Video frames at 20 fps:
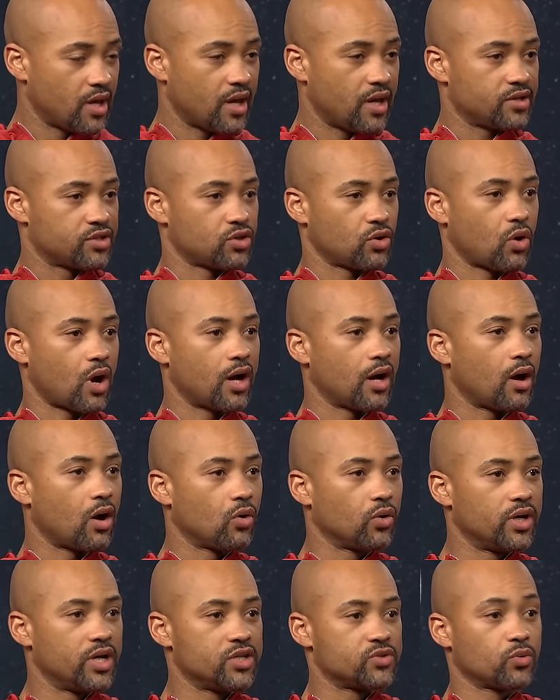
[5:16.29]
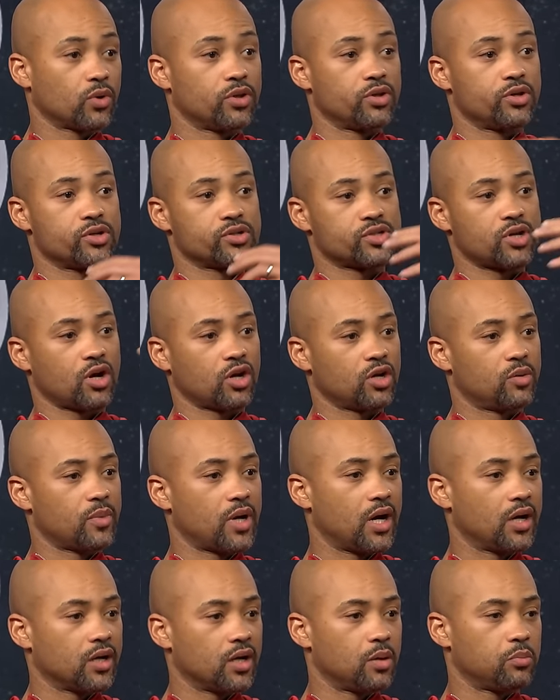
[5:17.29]
and so I always, whether you're talking
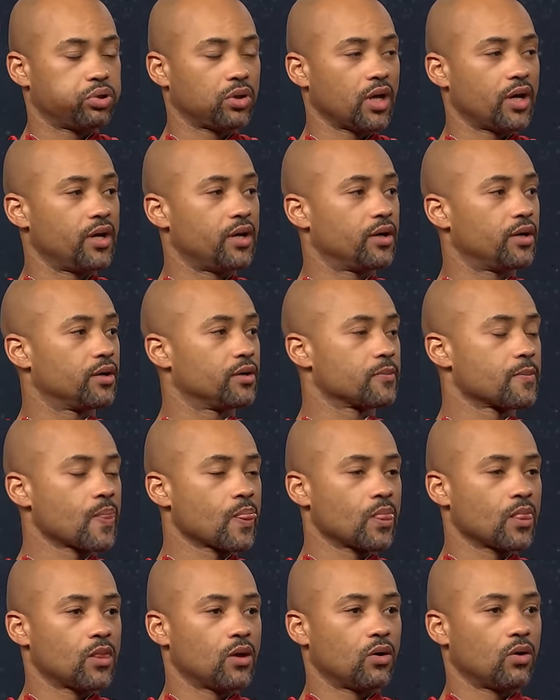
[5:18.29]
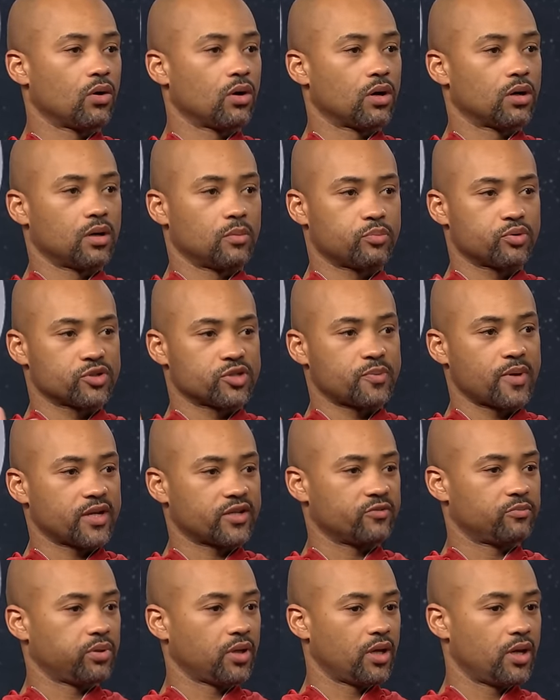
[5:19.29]
about a player or a
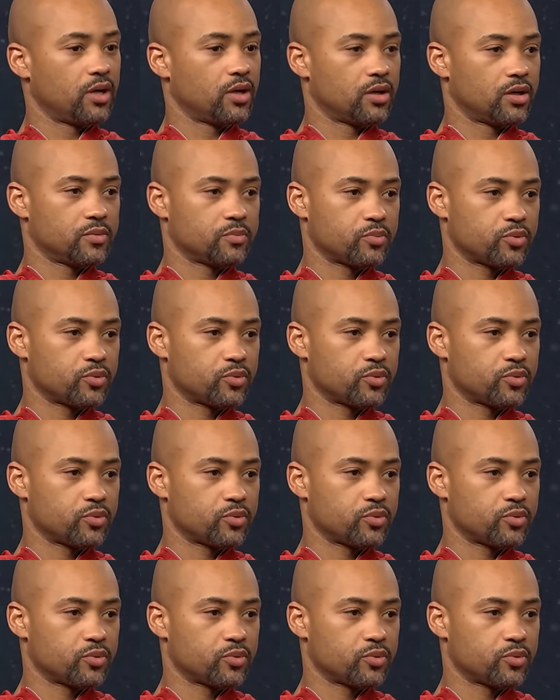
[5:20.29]
prospective player,